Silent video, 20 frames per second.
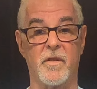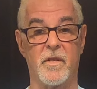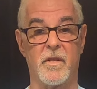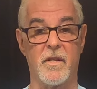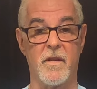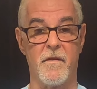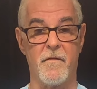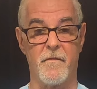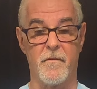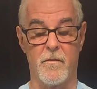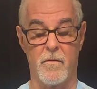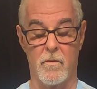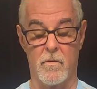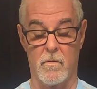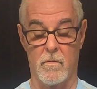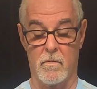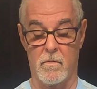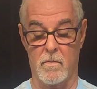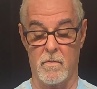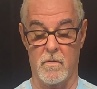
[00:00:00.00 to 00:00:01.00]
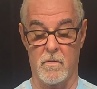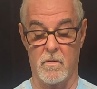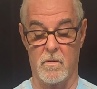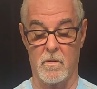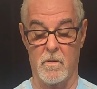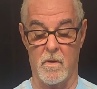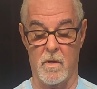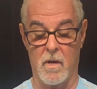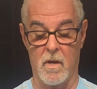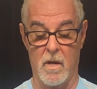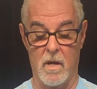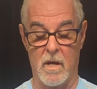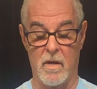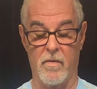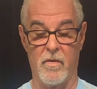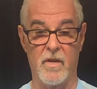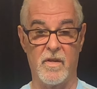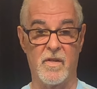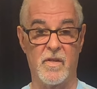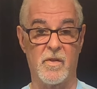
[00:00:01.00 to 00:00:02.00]
it stiff.
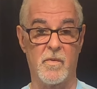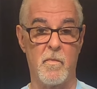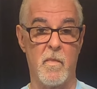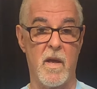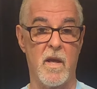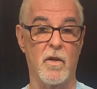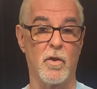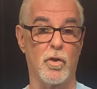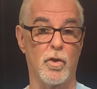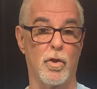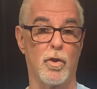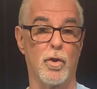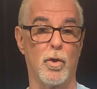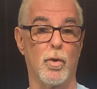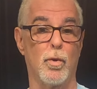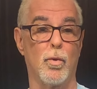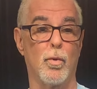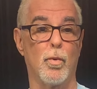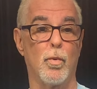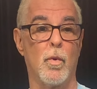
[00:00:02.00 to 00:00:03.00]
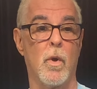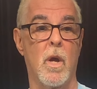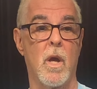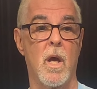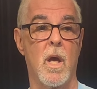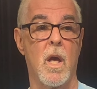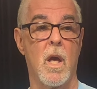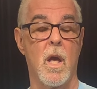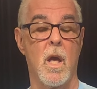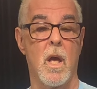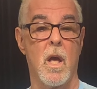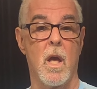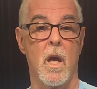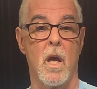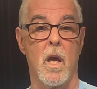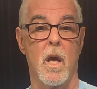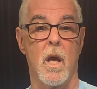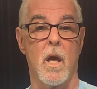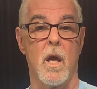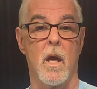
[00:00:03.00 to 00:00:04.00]
This is meant to
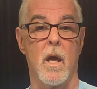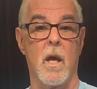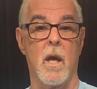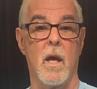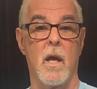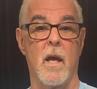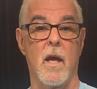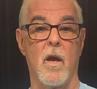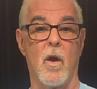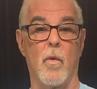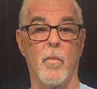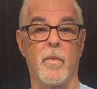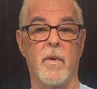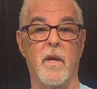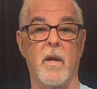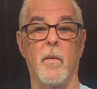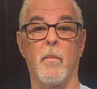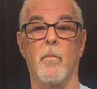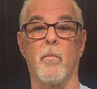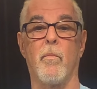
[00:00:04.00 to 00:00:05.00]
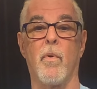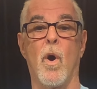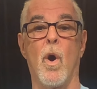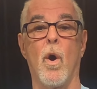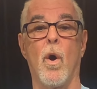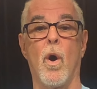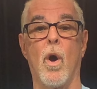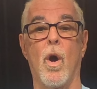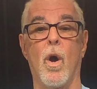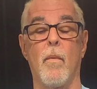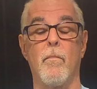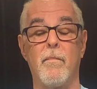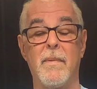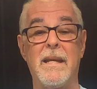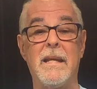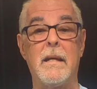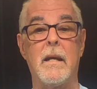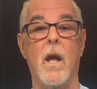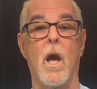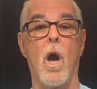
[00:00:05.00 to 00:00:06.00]
help get
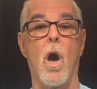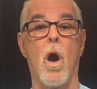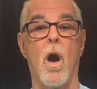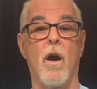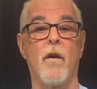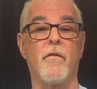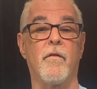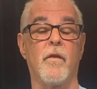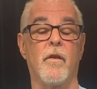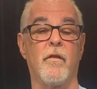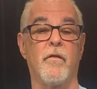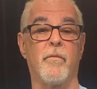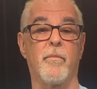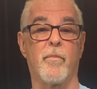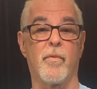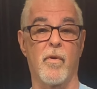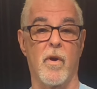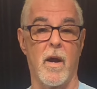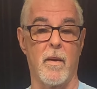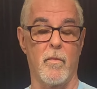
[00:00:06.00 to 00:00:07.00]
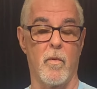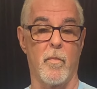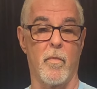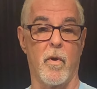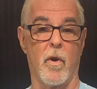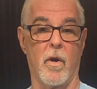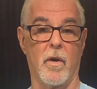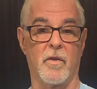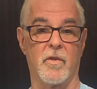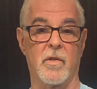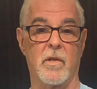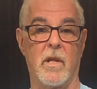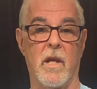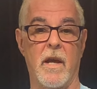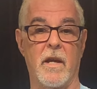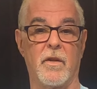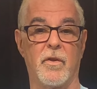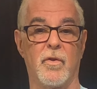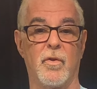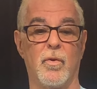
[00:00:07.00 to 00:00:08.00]
meat off of primal parts,
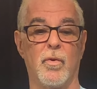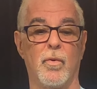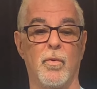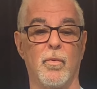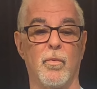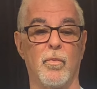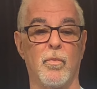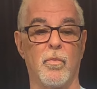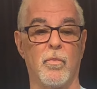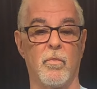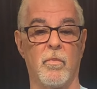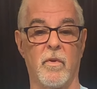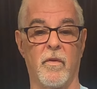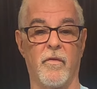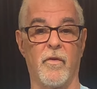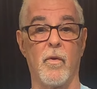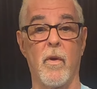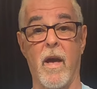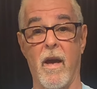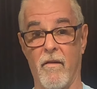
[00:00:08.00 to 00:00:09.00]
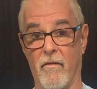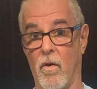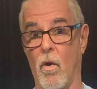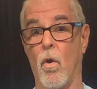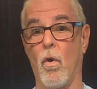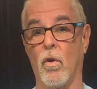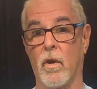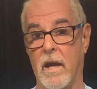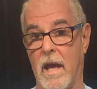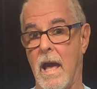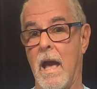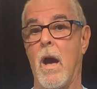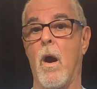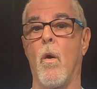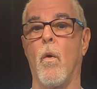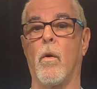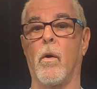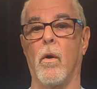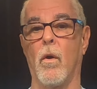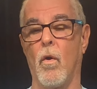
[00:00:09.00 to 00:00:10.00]
like if you have a whole
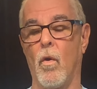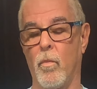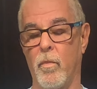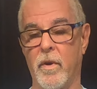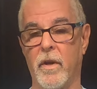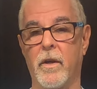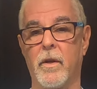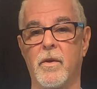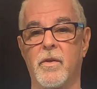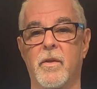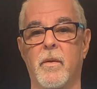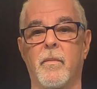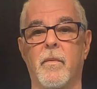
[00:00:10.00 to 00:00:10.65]
cow or a whole pig or